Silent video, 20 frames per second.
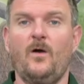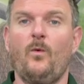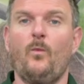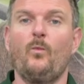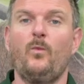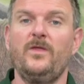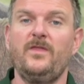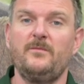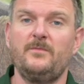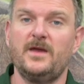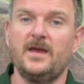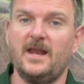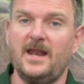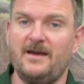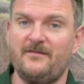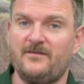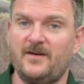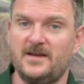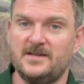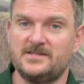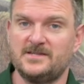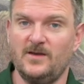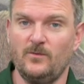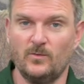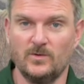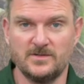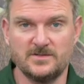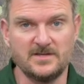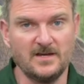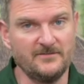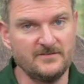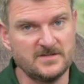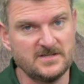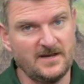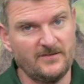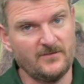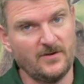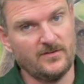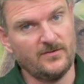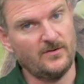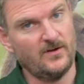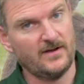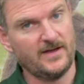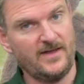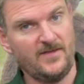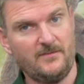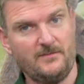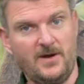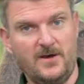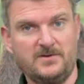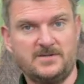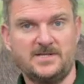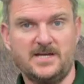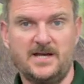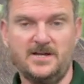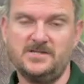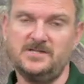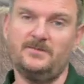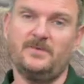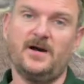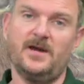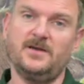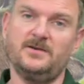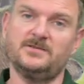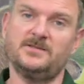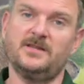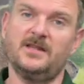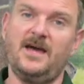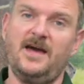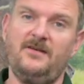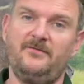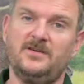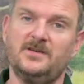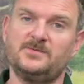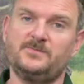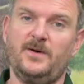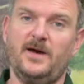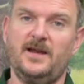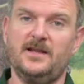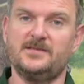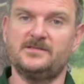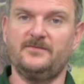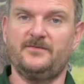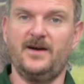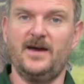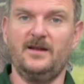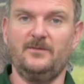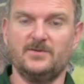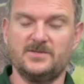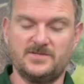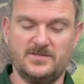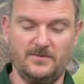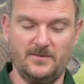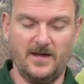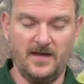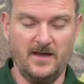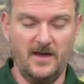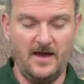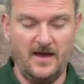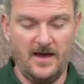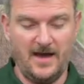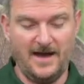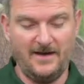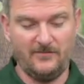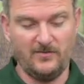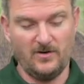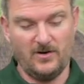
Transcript: With it being an FAC 177, I thought I'd get the most energy by using the heaviest pellets available to me. I've